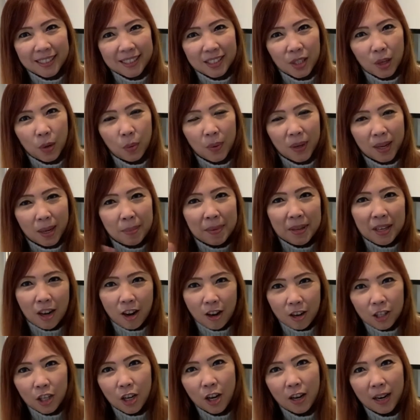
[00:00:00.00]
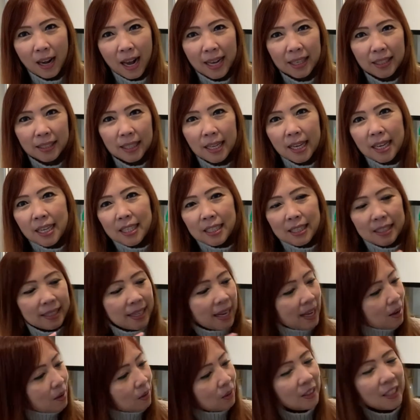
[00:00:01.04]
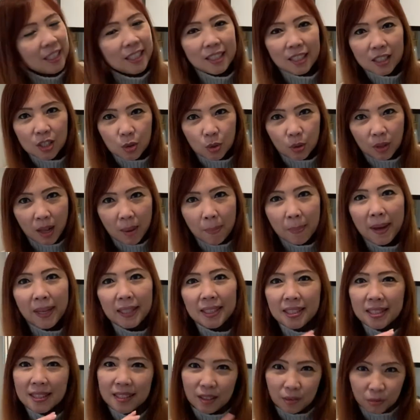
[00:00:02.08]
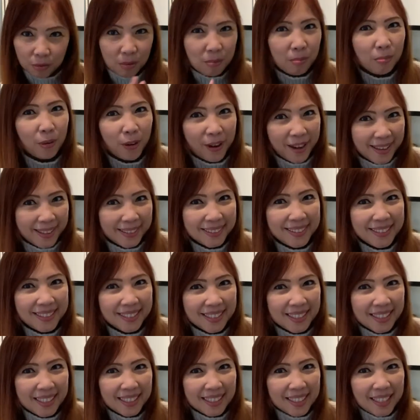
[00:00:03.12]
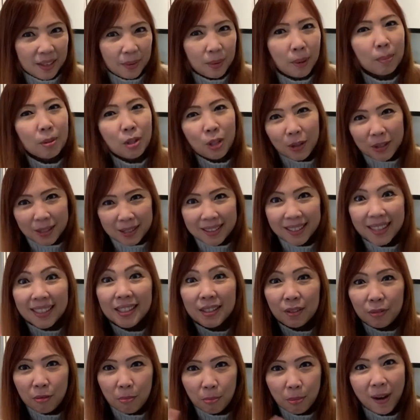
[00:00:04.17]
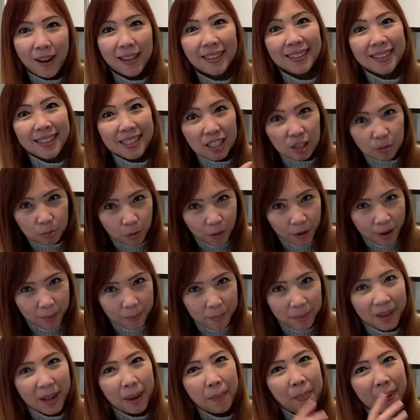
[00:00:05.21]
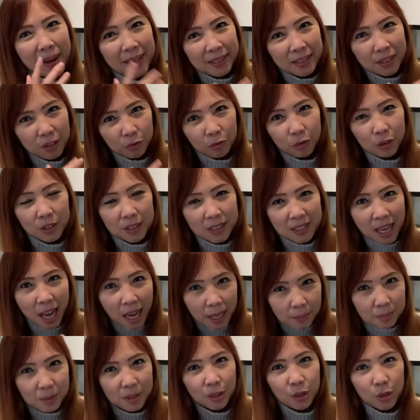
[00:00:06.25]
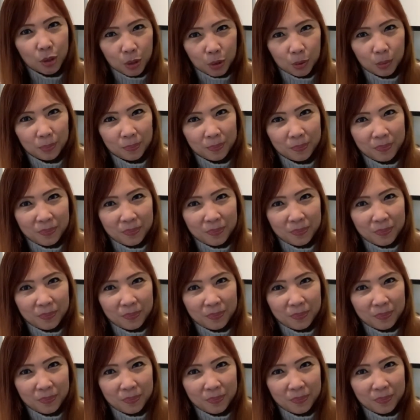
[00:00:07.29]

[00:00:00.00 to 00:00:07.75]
So when I'm in Hong Kong, I not only this one, I buy different brands well, I'm sorry, not different brand, this brand, but I buy different types of soup.